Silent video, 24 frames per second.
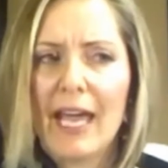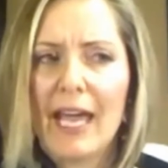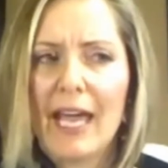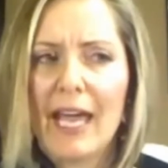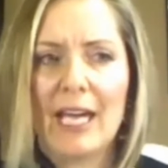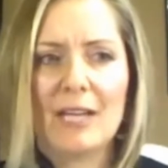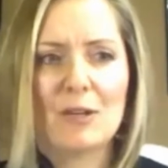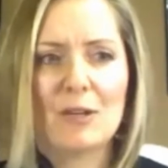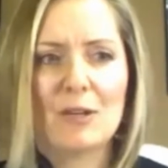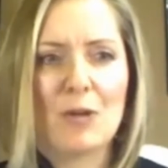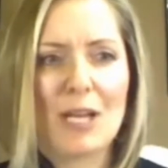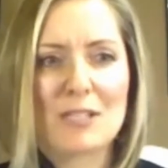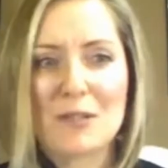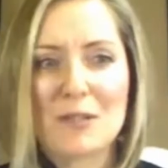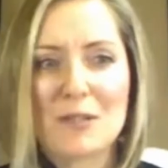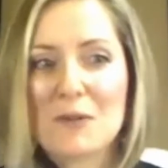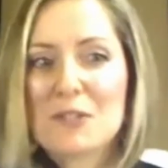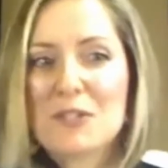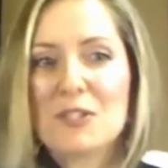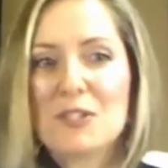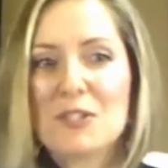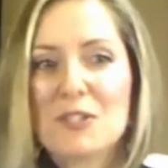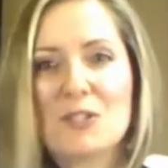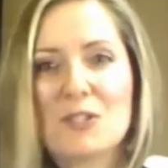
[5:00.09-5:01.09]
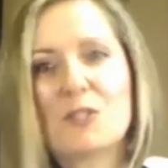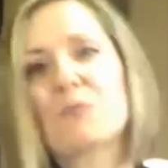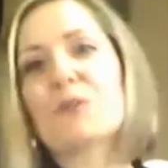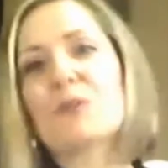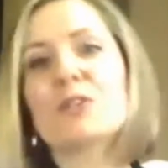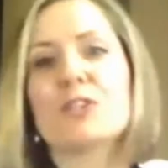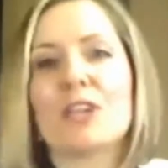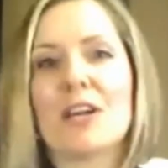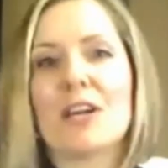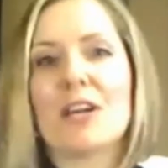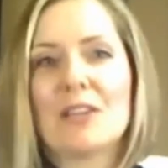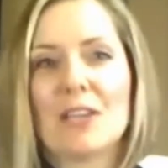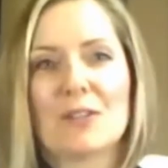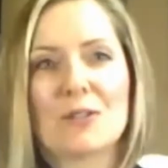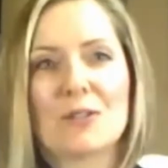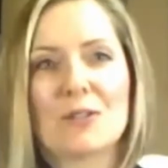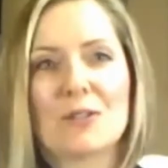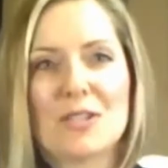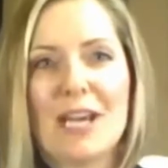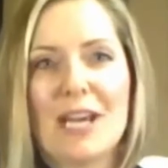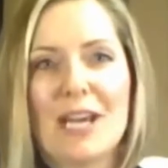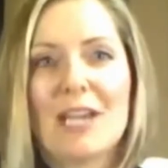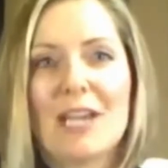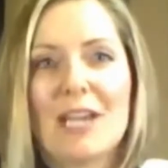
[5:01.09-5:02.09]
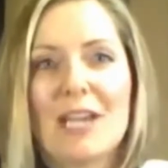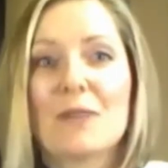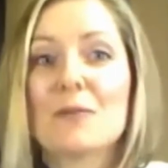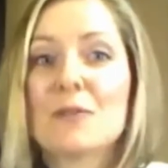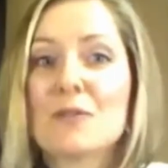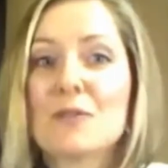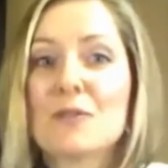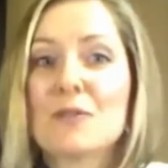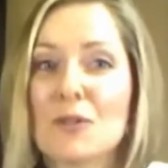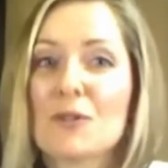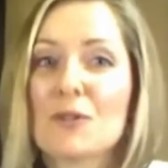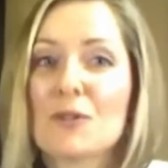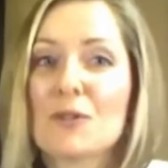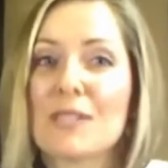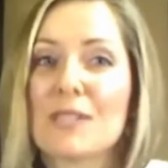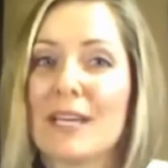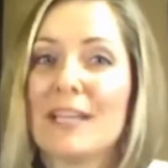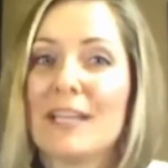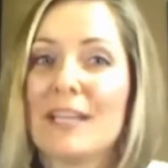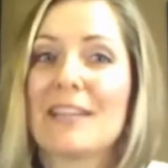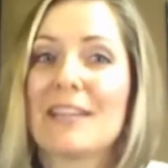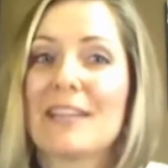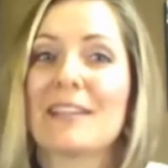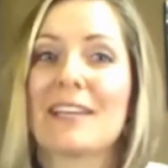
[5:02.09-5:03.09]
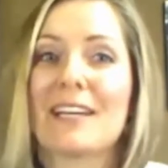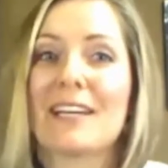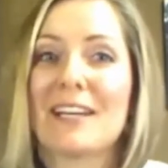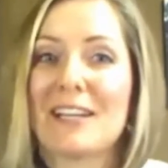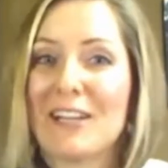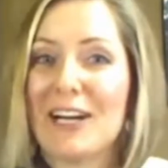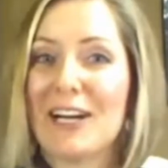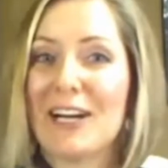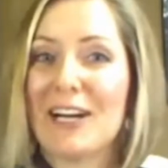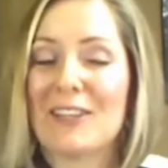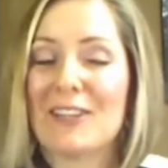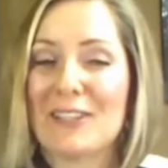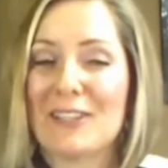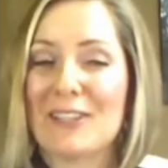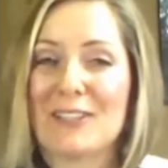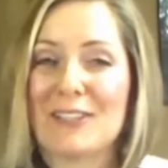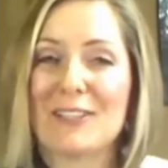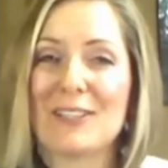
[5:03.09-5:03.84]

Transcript: And as I was just emerging on the other side, it was so exciting that I got